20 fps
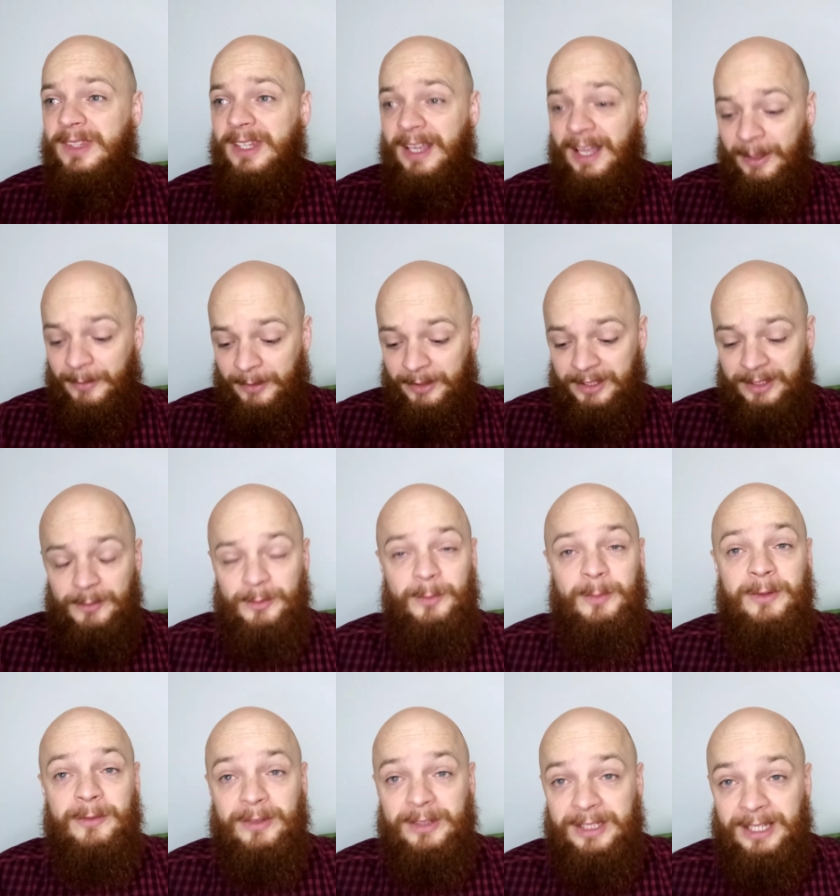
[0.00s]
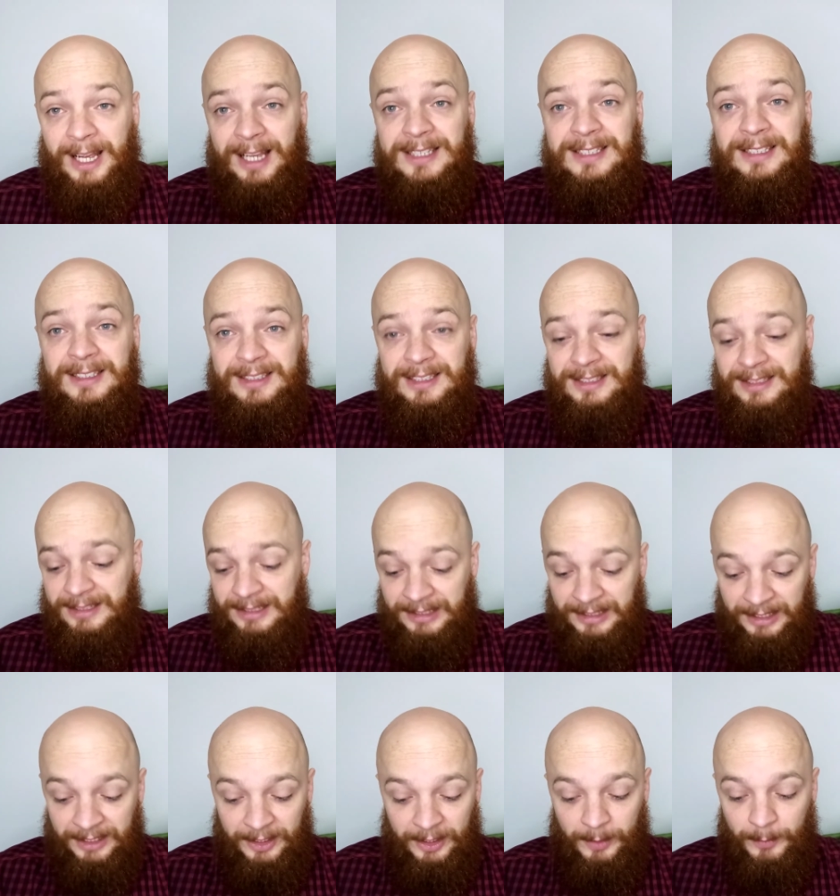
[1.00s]
I think it would be fantastic to
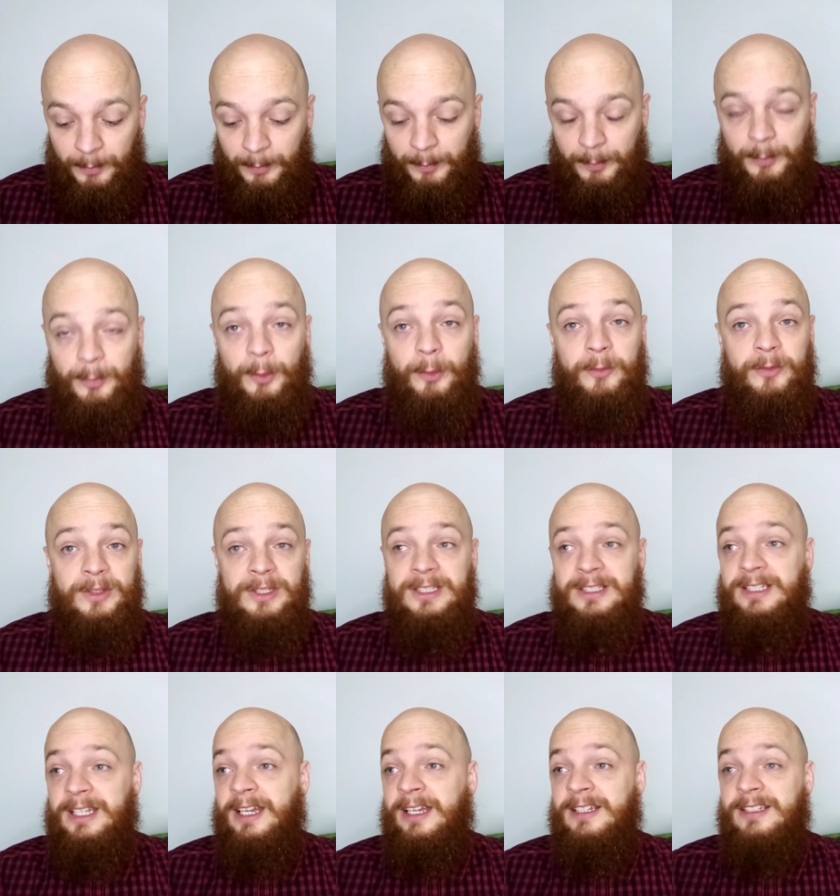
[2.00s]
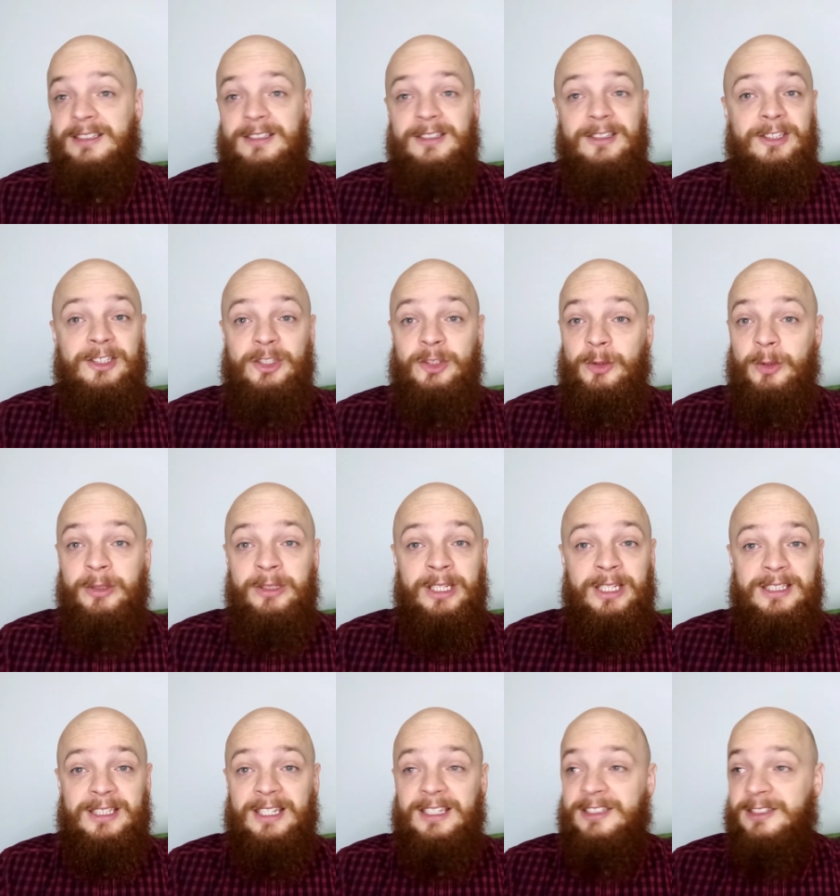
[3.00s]
see both these guys doing this
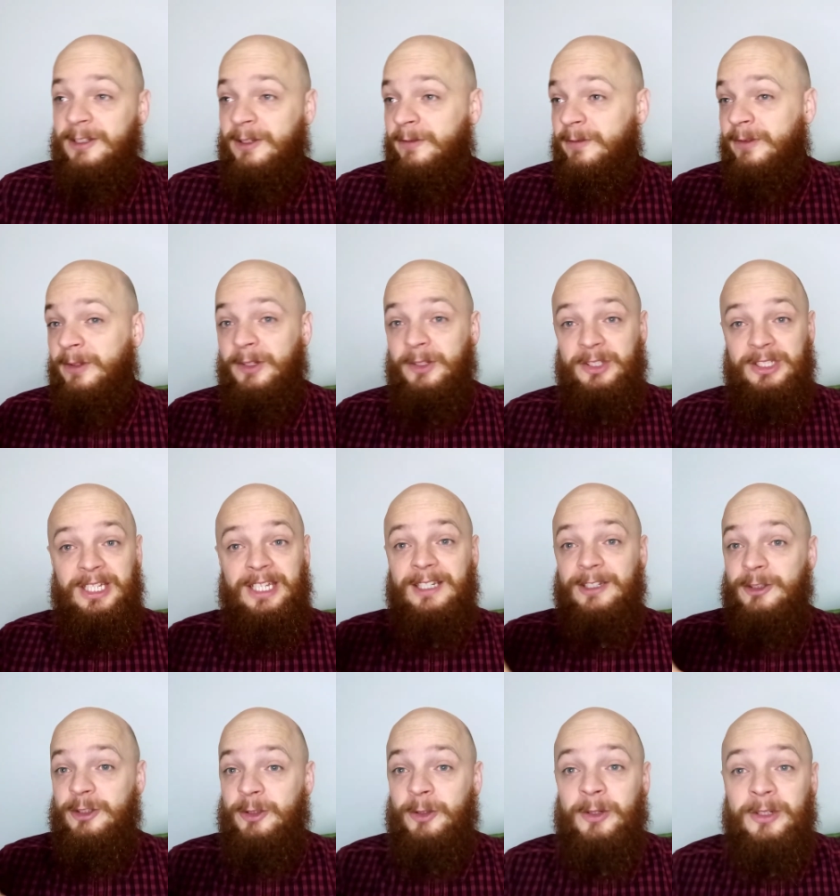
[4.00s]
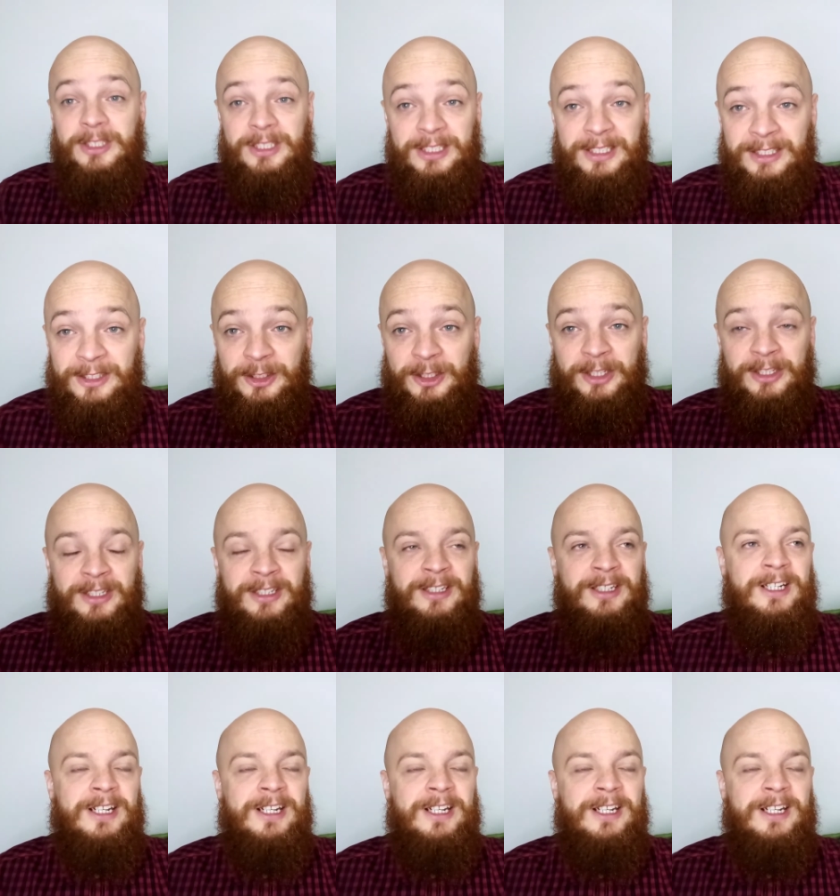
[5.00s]
kind of stuff, taking shots at each other,